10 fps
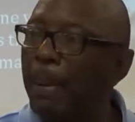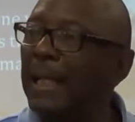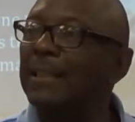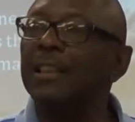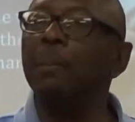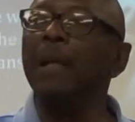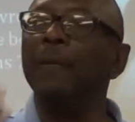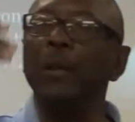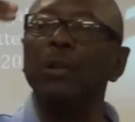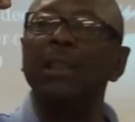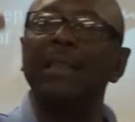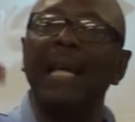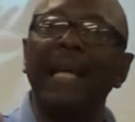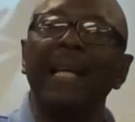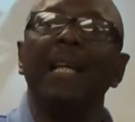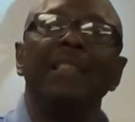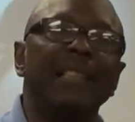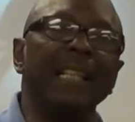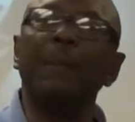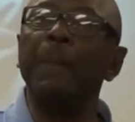Pastor Smith used to say,
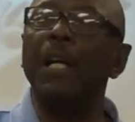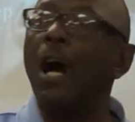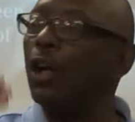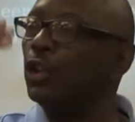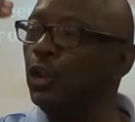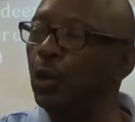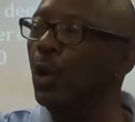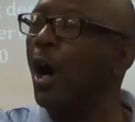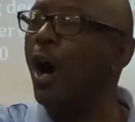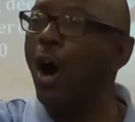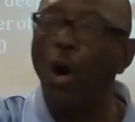just because you are